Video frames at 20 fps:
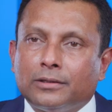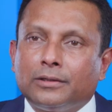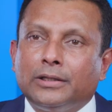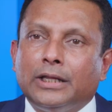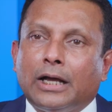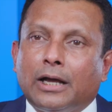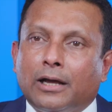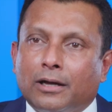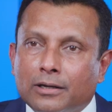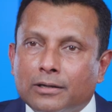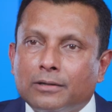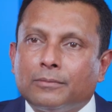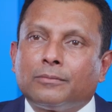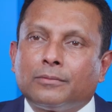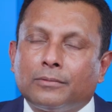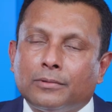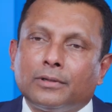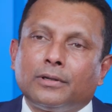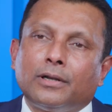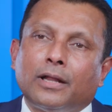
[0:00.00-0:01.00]
their
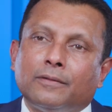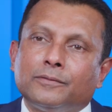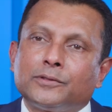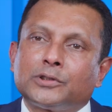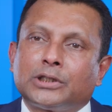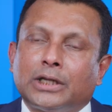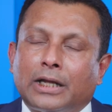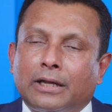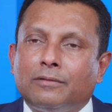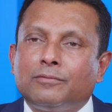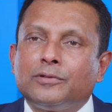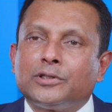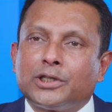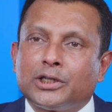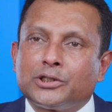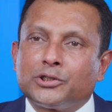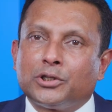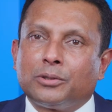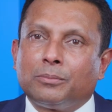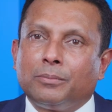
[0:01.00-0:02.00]
lifestyle with
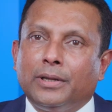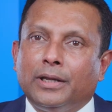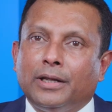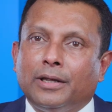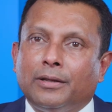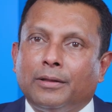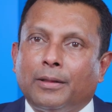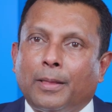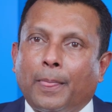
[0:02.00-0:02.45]
HNB.